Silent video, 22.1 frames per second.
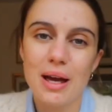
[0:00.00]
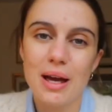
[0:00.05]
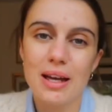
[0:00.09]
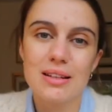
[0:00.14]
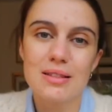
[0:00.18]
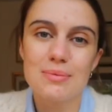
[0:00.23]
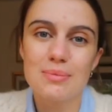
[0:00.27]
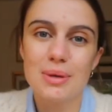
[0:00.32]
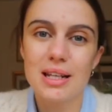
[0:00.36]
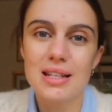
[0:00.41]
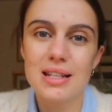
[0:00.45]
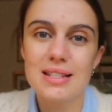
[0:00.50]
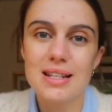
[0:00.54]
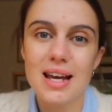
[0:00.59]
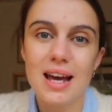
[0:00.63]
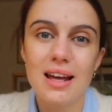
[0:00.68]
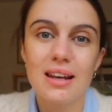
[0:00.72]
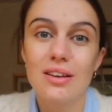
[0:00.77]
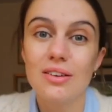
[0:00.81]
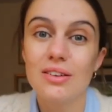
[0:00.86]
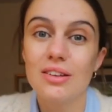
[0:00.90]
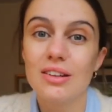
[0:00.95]
back to my
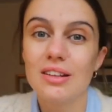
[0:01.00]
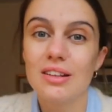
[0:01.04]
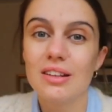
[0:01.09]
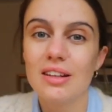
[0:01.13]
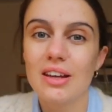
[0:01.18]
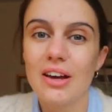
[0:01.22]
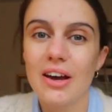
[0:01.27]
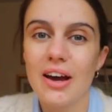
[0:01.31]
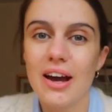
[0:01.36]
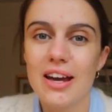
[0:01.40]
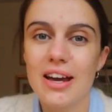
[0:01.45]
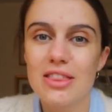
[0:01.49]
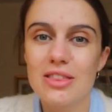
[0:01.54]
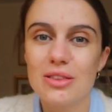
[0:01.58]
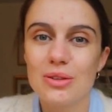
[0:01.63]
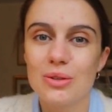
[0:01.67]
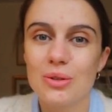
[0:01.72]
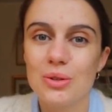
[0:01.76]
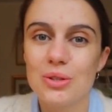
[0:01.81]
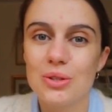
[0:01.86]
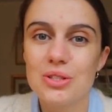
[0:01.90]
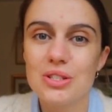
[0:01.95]
channel. I
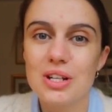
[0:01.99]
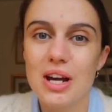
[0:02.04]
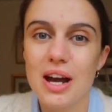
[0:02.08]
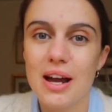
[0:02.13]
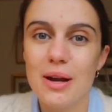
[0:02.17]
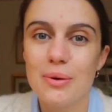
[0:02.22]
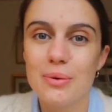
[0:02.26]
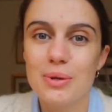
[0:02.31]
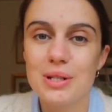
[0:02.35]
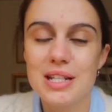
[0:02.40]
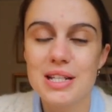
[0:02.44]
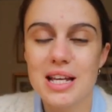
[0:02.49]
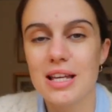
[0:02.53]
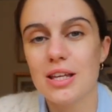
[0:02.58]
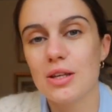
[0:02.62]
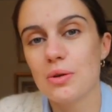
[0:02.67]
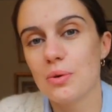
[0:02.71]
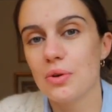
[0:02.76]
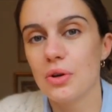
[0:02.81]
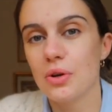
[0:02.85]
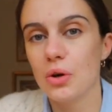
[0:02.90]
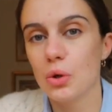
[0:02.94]
thought I would
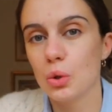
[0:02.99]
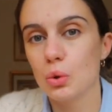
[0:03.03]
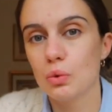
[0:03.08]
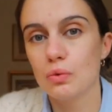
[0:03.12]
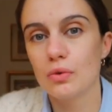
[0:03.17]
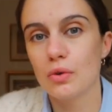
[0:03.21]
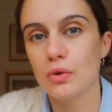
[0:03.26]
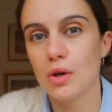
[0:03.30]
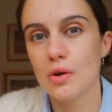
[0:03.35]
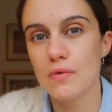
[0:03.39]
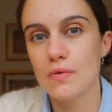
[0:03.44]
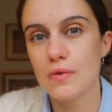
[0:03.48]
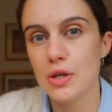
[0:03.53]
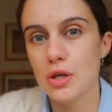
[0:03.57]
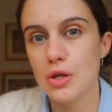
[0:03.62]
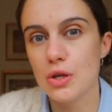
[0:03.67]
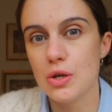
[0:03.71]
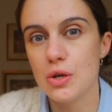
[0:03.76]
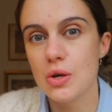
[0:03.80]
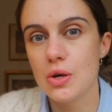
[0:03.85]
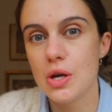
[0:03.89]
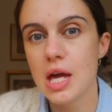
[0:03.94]
take you along for a
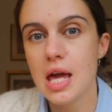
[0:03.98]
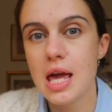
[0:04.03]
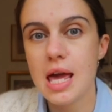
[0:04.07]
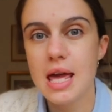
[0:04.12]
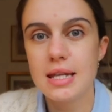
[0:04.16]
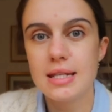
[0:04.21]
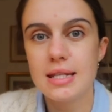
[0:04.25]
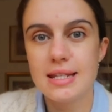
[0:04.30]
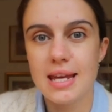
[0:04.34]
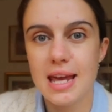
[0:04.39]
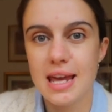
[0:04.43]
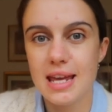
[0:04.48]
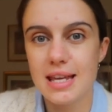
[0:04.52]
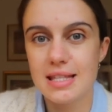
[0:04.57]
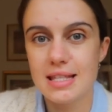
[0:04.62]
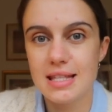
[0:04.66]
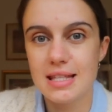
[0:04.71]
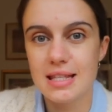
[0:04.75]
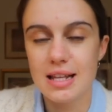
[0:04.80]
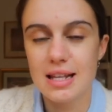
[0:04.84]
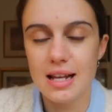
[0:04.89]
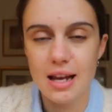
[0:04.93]
few
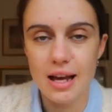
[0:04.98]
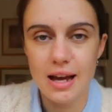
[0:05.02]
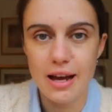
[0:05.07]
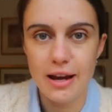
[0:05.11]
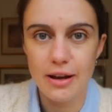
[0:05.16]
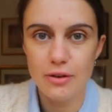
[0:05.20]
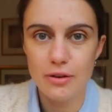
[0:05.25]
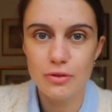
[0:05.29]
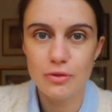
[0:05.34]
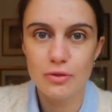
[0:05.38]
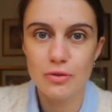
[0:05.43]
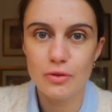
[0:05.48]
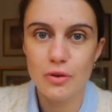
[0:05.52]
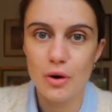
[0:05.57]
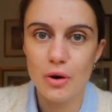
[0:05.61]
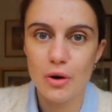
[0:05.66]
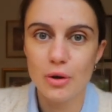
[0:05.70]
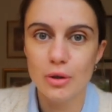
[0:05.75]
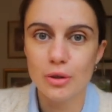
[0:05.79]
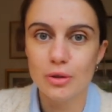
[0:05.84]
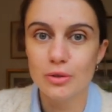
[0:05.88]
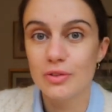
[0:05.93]
days in the life
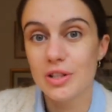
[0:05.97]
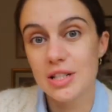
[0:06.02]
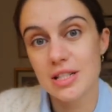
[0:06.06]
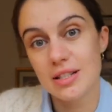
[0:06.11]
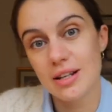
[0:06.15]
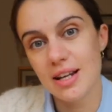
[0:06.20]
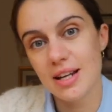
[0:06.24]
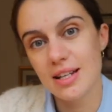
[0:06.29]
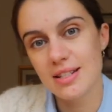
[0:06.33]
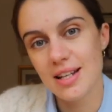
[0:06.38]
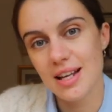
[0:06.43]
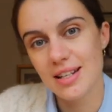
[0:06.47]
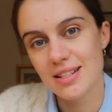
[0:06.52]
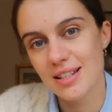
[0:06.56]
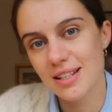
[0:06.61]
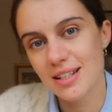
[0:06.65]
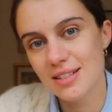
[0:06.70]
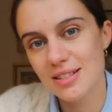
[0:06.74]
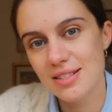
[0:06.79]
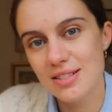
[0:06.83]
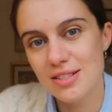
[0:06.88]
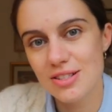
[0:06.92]
of a
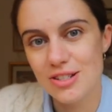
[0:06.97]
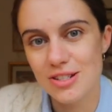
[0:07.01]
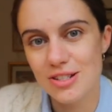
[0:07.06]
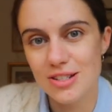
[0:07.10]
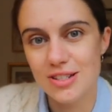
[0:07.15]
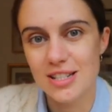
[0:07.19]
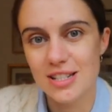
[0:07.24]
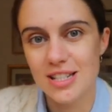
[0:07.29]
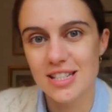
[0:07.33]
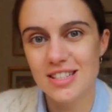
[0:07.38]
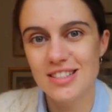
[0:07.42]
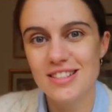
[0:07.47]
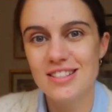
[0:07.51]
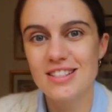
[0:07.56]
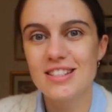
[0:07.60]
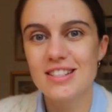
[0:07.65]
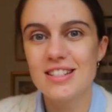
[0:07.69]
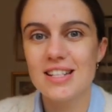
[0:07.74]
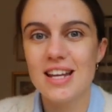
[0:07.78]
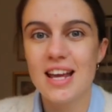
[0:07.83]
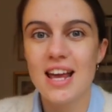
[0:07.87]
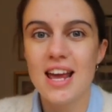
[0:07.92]
dietetic
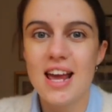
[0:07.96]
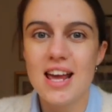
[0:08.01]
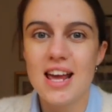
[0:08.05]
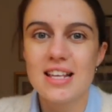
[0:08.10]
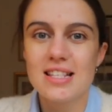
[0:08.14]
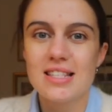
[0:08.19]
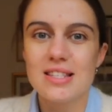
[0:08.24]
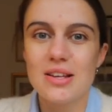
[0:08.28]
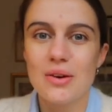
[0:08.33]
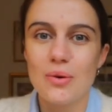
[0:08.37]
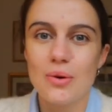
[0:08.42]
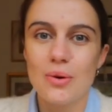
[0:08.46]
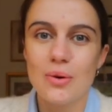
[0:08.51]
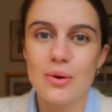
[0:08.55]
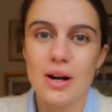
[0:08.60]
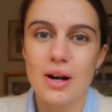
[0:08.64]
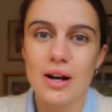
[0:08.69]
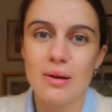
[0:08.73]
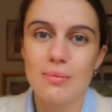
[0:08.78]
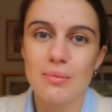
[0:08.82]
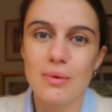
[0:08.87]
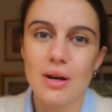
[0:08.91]
student. So
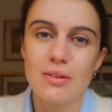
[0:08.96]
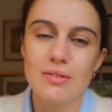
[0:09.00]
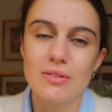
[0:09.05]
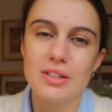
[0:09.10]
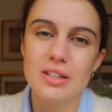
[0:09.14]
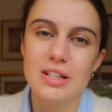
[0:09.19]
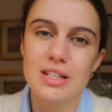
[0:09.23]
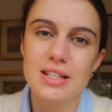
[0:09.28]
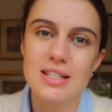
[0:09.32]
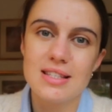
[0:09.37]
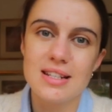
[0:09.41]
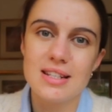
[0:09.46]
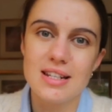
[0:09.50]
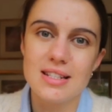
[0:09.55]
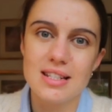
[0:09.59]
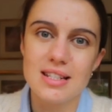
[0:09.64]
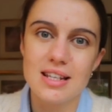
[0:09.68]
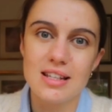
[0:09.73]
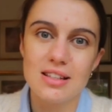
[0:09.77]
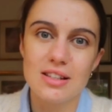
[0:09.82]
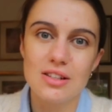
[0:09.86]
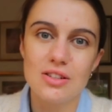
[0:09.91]
I'm currently
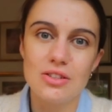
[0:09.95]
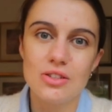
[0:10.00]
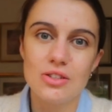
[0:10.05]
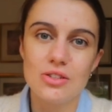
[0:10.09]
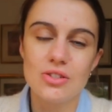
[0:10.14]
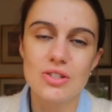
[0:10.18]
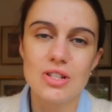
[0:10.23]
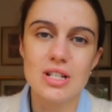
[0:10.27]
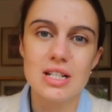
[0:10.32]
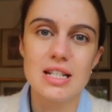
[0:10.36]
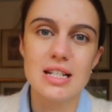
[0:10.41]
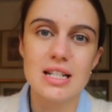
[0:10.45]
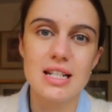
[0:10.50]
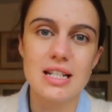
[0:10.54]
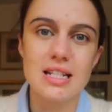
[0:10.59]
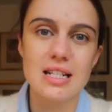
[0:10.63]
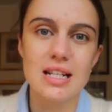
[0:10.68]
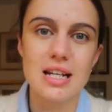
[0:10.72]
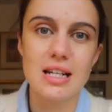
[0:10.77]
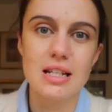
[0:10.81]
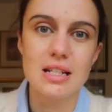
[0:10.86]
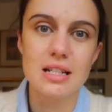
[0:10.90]
studying the nutrition and
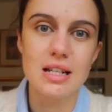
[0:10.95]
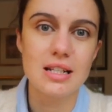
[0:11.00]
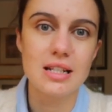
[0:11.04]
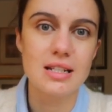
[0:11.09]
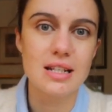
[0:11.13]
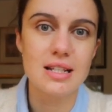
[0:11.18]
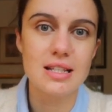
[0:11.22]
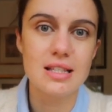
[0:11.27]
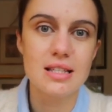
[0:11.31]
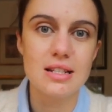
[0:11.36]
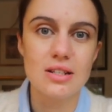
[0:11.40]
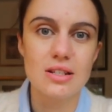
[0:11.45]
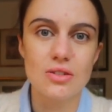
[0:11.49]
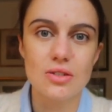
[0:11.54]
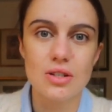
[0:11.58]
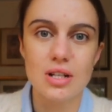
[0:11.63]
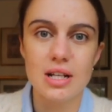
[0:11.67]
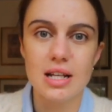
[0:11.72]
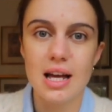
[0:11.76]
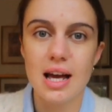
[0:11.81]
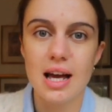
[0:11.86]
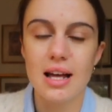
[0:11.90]
dietetics
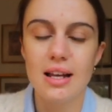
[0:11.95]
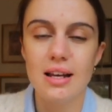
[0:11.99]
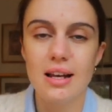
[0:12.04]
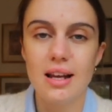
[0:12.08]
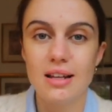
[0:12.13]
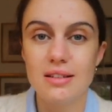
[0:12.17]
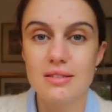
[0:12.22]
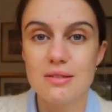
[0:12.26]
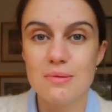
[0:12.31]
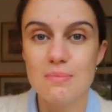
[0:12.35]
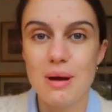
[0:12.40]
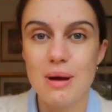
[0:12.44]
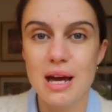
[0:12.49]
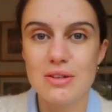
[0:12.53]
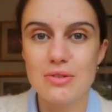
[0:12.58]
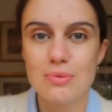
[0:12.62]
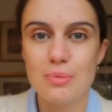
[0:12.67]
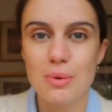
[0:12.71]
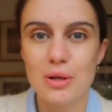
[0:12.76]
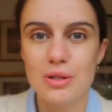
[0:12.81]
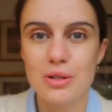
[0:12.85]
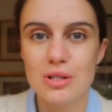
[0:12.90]
degree at London
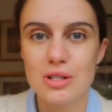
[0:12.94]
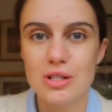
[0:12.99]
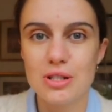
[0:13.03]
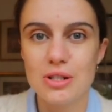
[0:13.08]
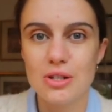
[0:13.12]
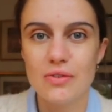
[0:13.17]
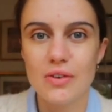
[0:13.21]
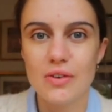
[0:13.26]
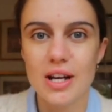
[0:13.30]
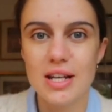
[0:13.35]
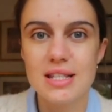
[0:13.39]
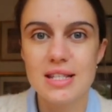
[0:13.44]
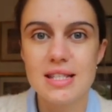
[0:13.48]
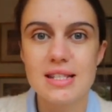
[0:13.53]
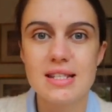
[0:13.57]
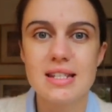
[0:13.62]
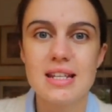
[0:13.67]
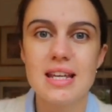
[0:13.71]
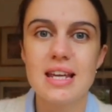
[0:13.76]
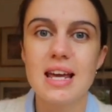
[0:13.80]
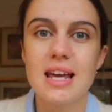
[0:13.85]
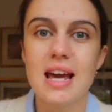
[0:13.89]
Metropolitan
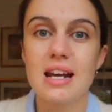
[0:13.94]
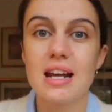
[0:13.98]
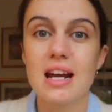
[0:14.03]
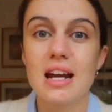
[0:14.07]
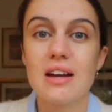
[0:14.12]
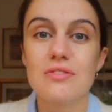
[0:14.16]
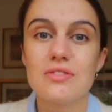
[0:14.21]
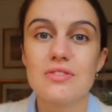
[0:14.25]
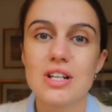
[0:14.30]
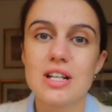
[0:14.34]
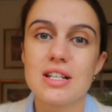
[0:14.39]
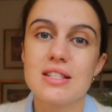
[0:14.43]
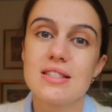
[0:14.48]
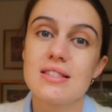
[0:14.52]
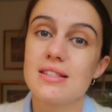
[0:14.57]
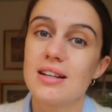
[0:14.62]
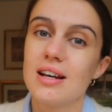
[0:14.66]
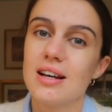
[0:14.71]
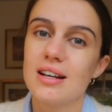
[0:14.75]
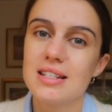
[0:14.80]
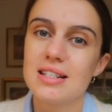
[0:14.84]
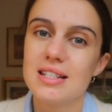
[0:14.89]
University and I have just
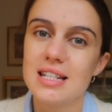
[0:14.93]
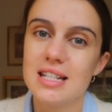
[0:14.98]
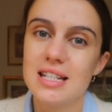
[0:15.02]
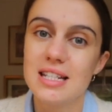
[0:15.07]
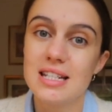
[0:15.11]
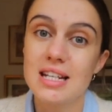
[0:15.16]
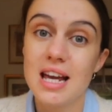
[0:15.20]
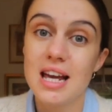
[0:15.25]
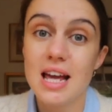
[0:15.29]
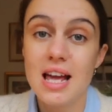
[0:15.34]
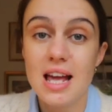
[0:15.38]
started